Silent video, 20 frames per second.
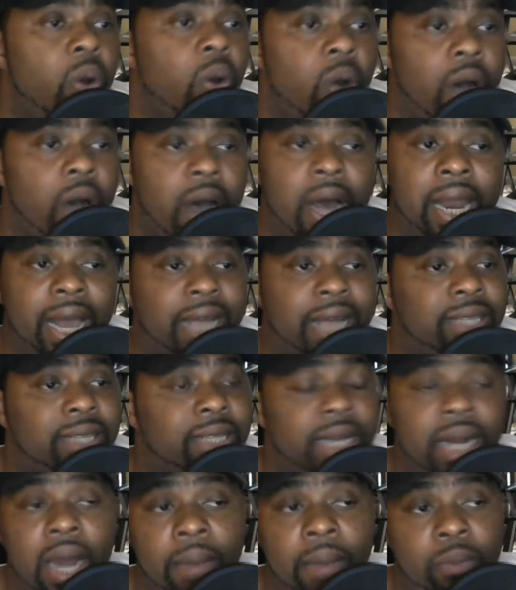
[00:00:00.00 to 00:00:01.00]
Like I
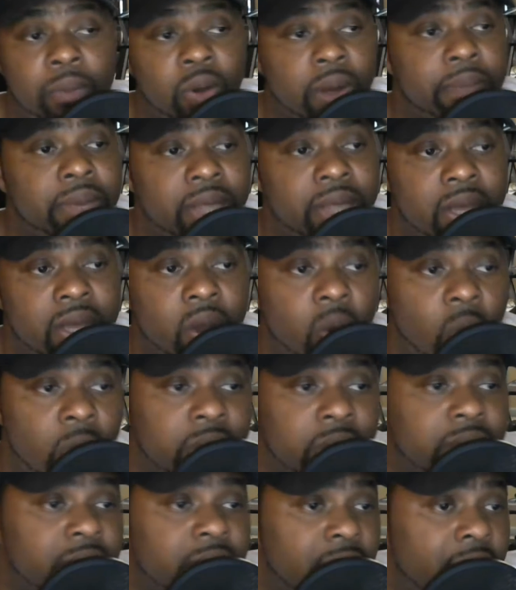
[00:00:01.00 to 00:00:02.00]
said, I'm going to be there
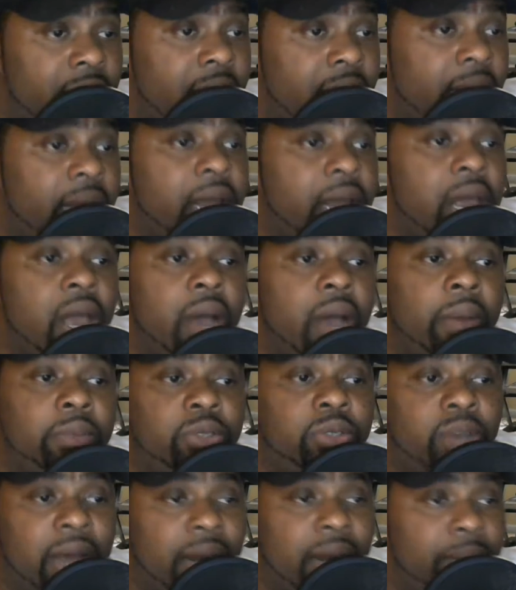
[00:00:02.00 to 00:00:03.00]
on Sunday. I'm going
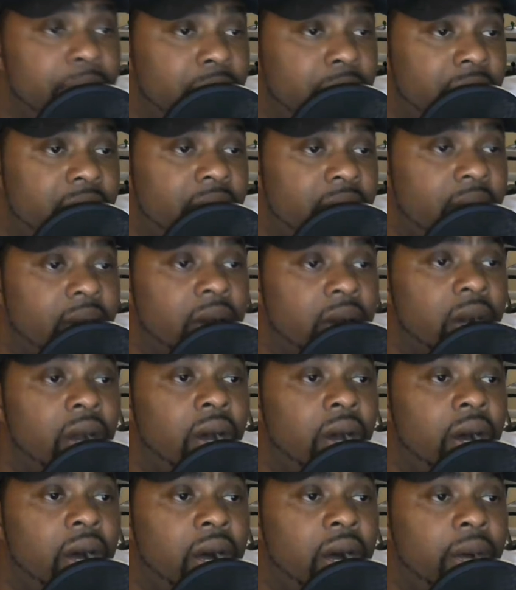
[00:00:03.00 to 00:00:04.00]
to try to be there.
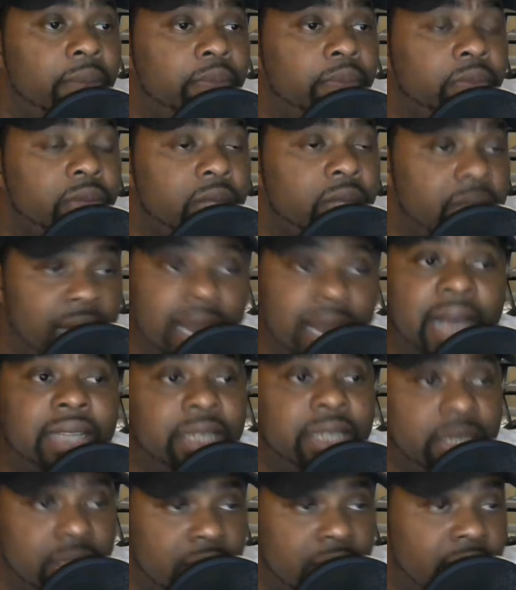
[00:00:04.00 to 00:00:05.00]
Like I
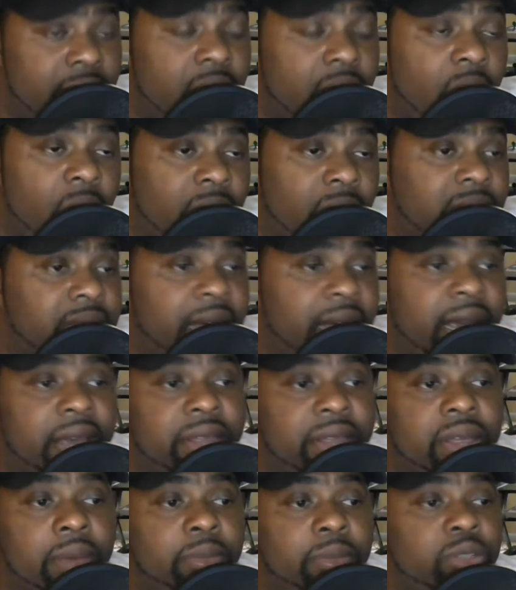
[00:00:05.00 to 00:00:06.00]
said, Sunday, August
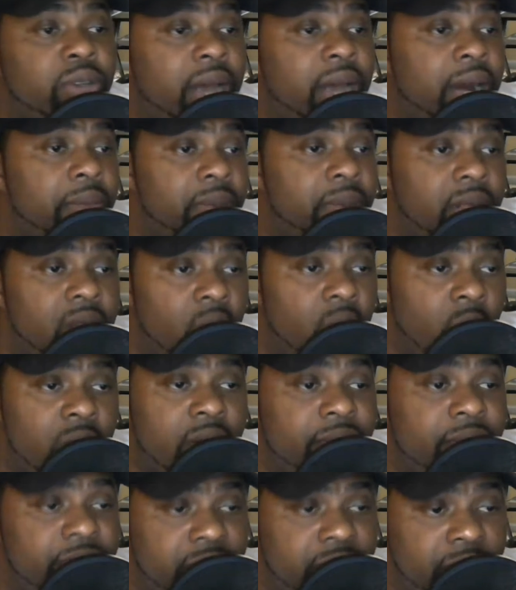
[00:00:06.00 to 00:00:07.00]
8th. I'm going to try to be there on
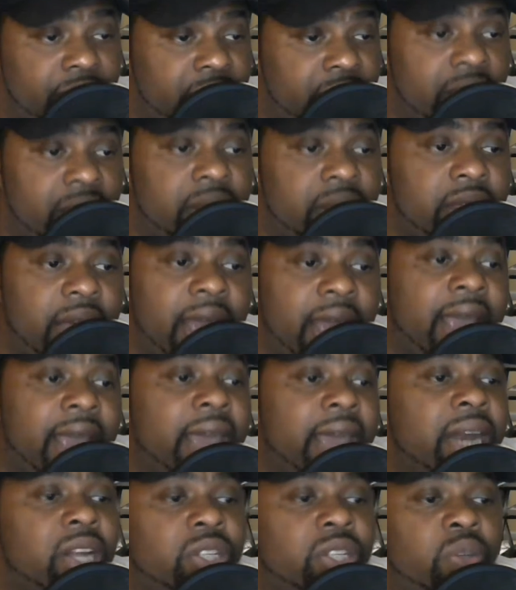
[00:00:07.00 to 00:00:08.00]
the 15th
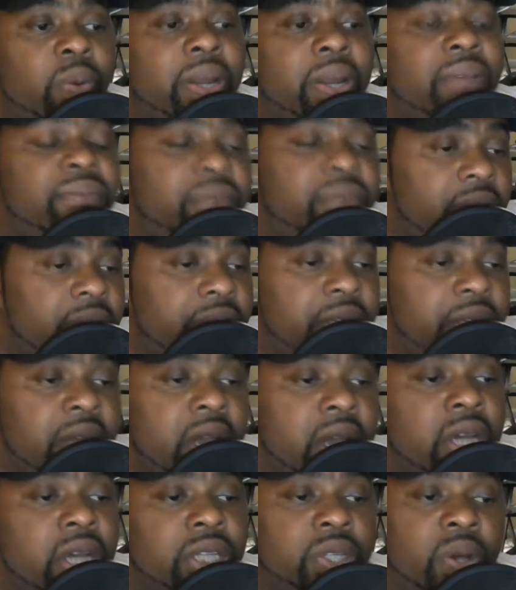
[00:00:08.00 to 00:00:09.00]
and the 25th.
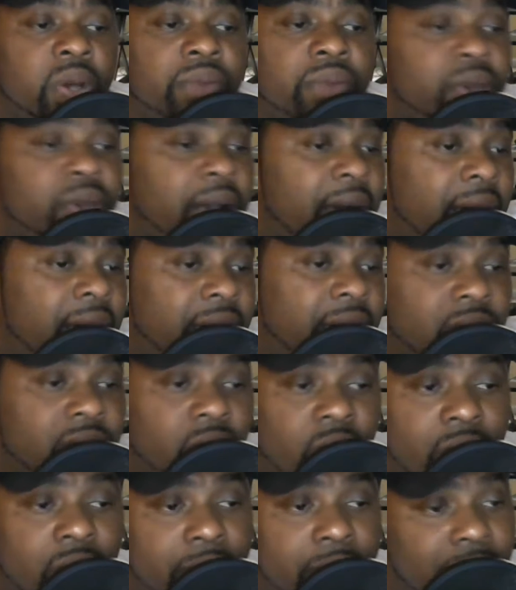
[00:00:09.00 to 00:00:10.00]
So if you guys are
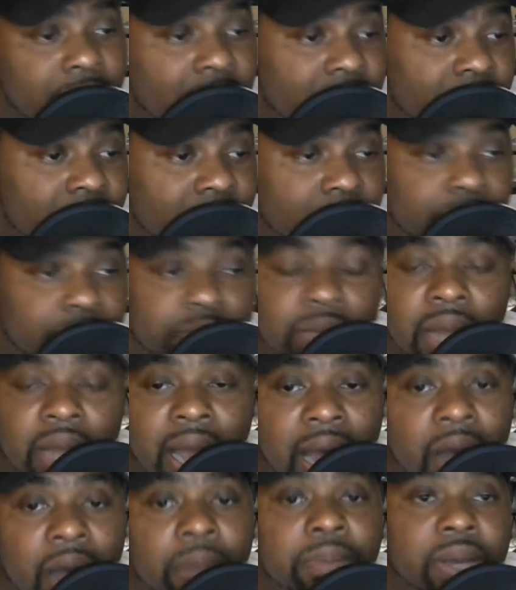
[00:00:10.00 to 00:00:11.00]
going to be out there,
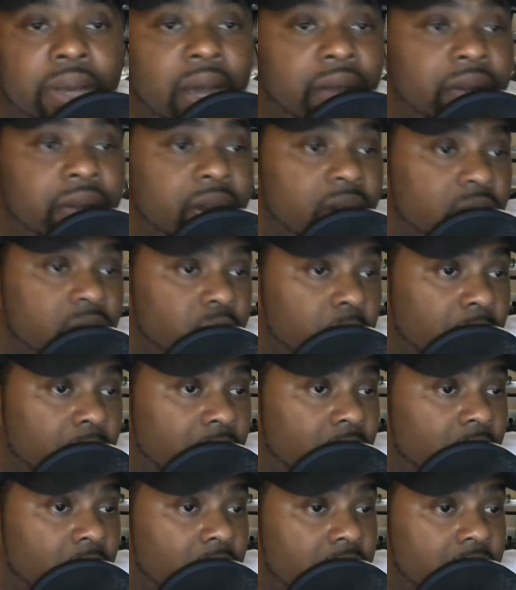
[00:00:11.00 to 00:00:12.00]
I'll be out there as
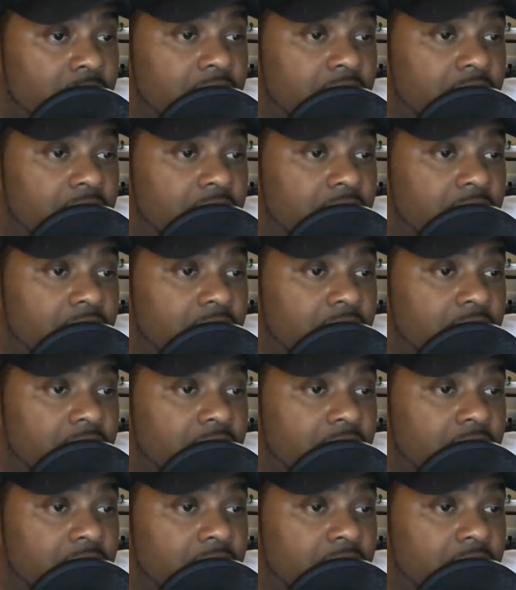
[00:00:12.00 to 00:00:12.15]
well.